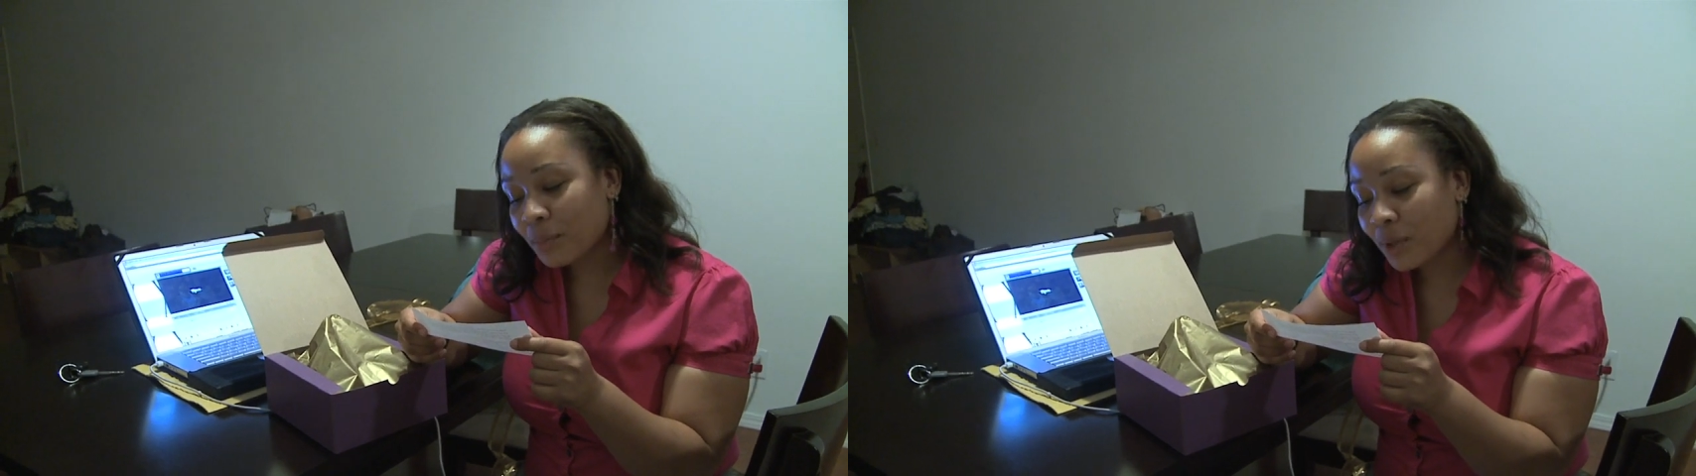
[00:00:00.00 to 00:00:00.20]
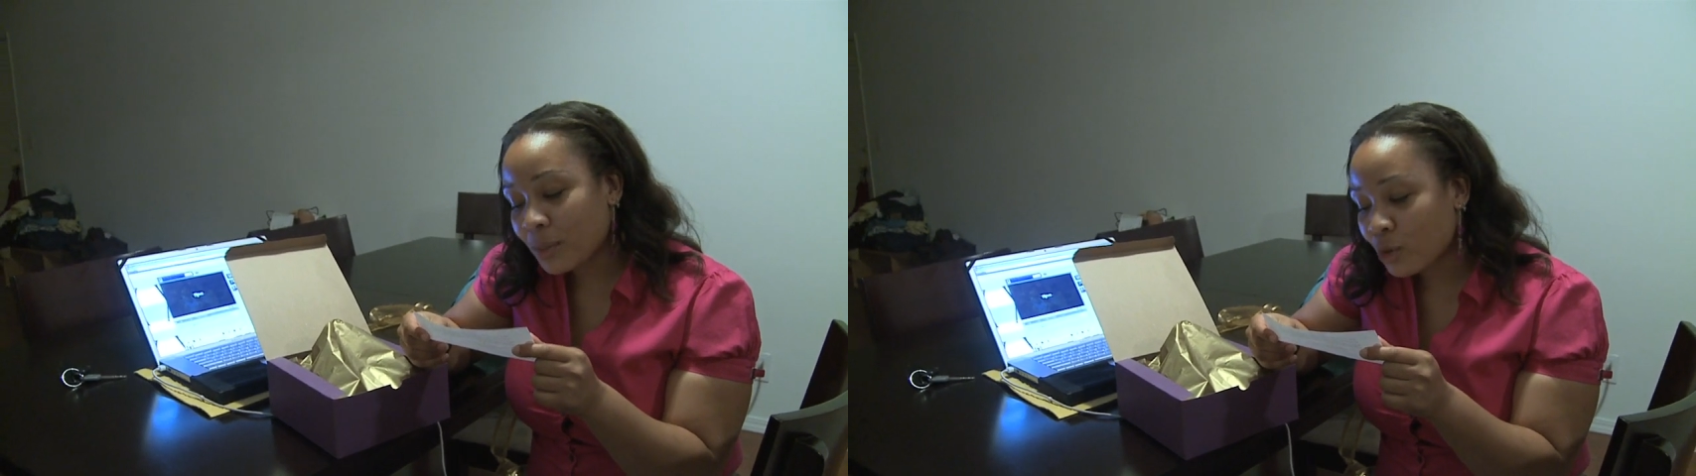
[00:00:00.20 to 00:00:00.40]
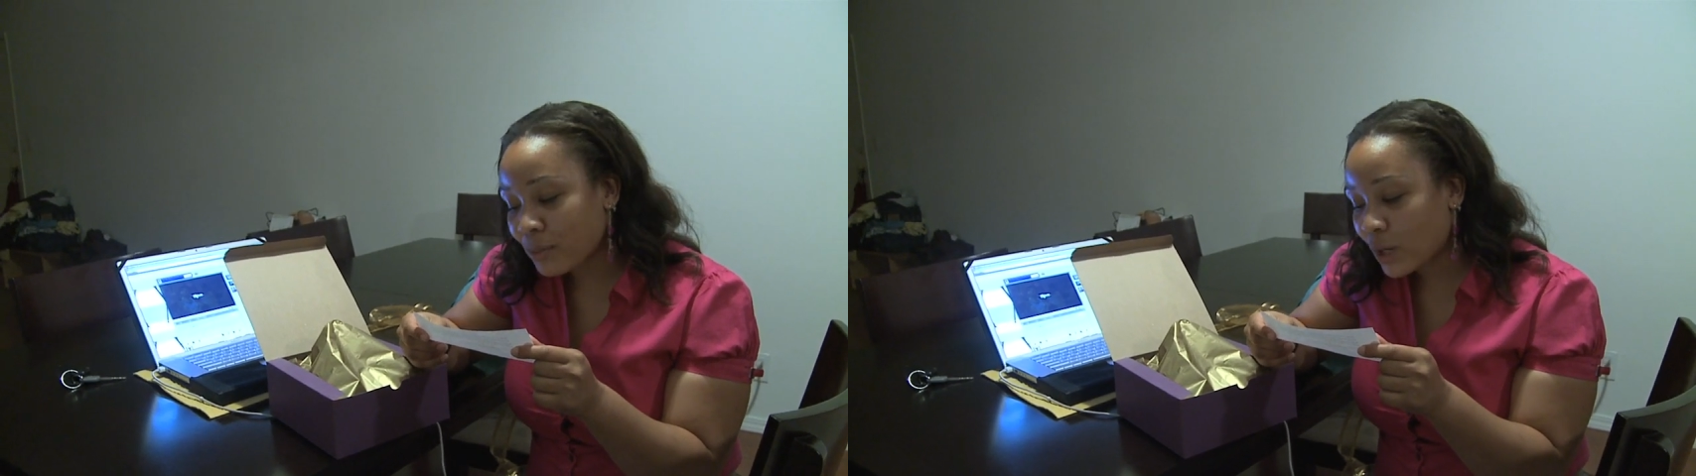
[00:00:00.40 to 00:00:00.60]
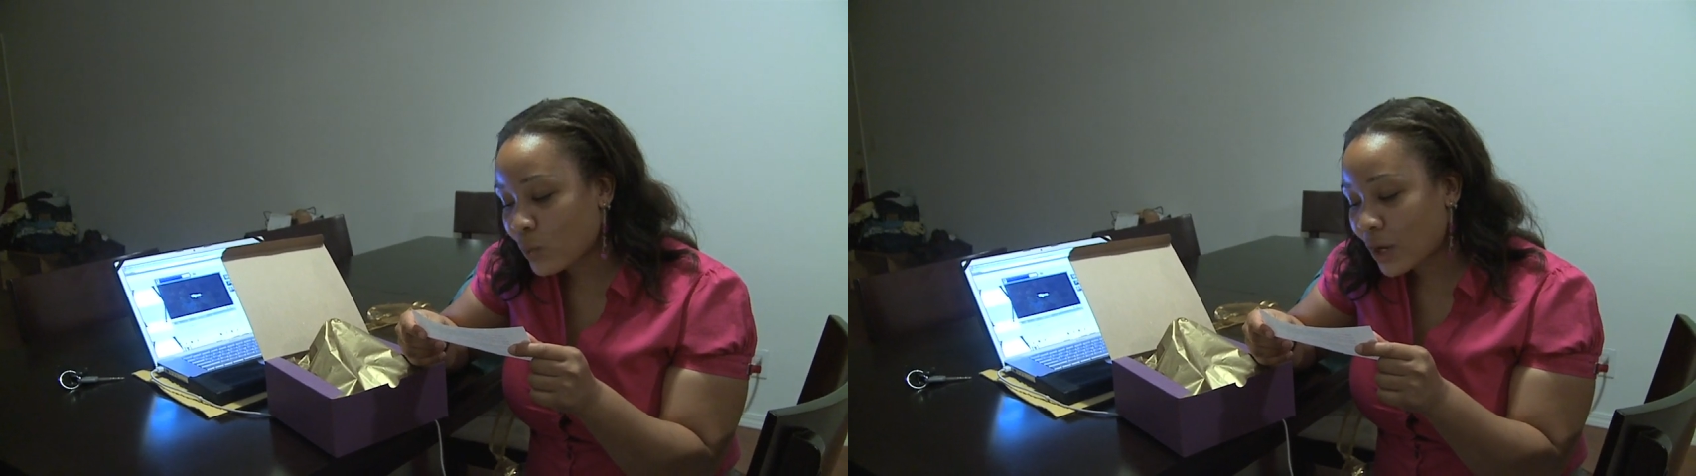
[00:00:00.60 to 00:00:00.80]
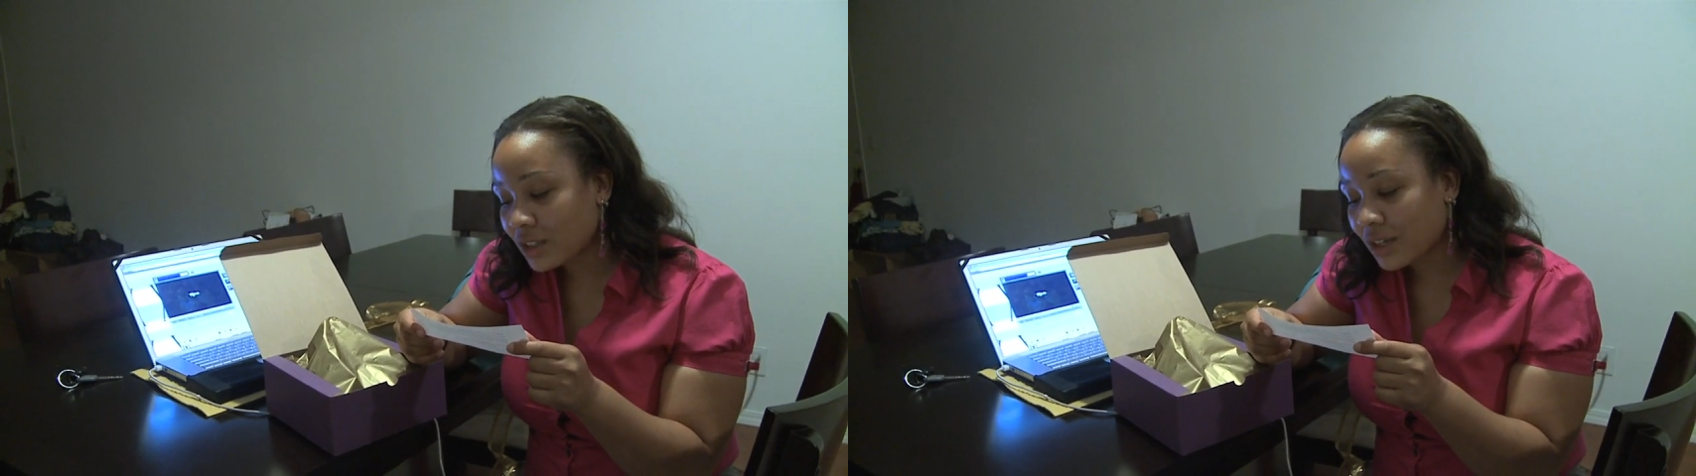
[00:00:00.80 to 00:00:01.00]
people make
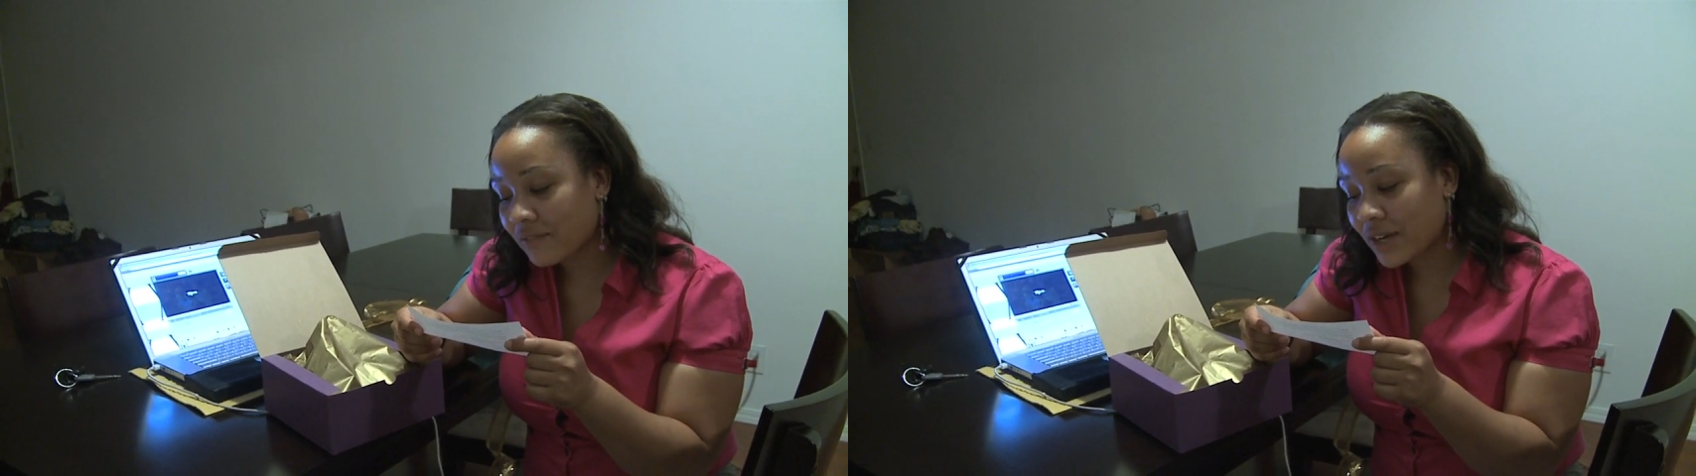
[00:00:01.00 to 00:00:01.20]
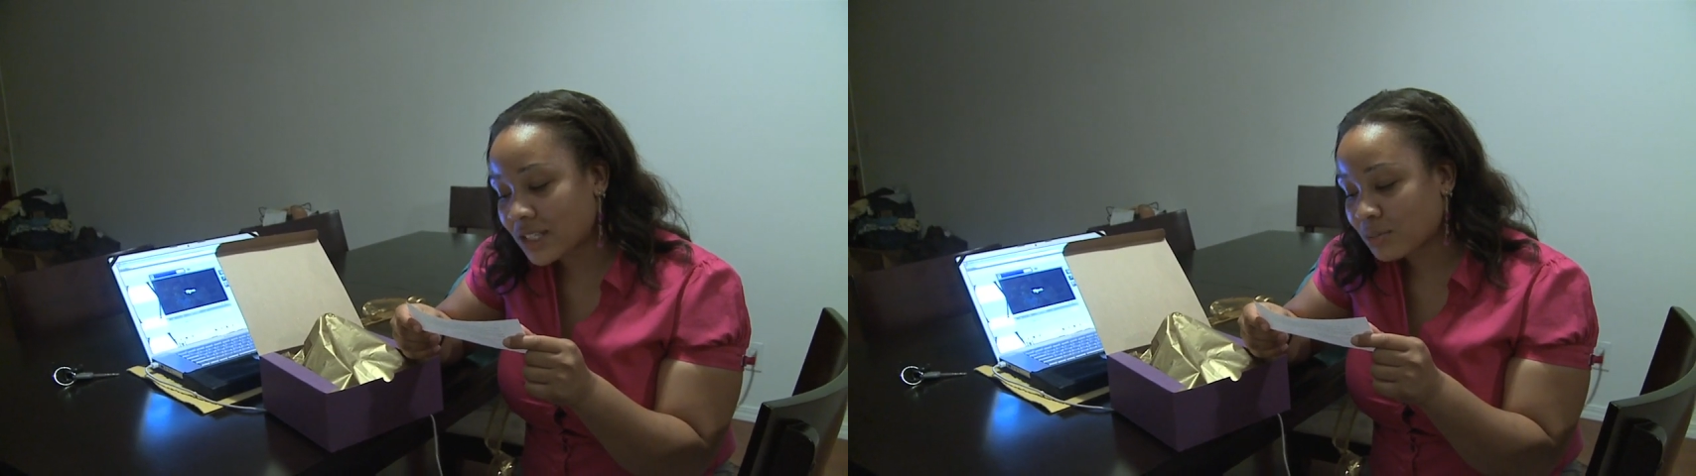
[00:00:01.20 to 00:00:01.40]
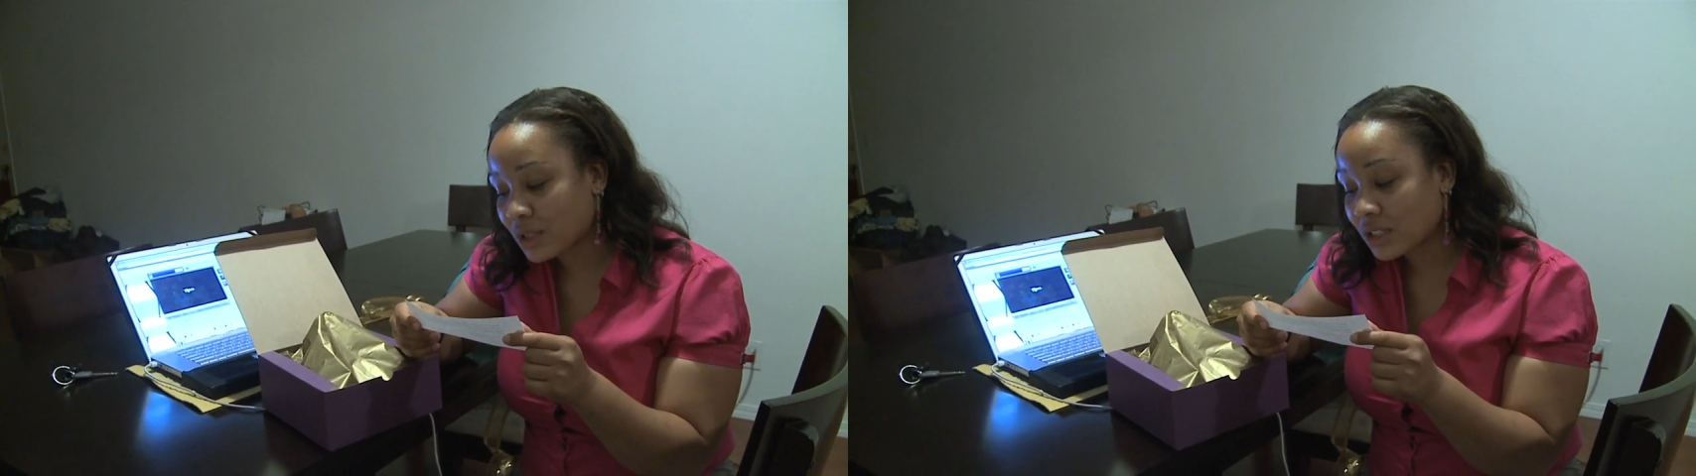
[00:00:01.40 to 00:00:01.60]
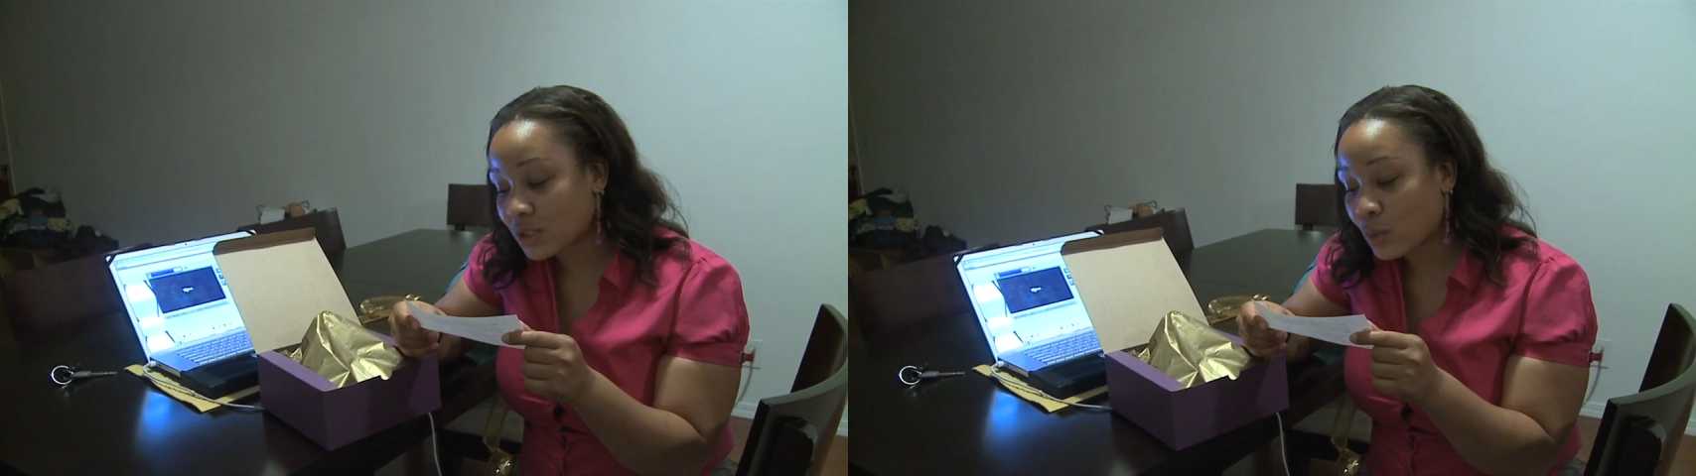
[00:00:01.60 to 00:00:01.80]
wealthy investments.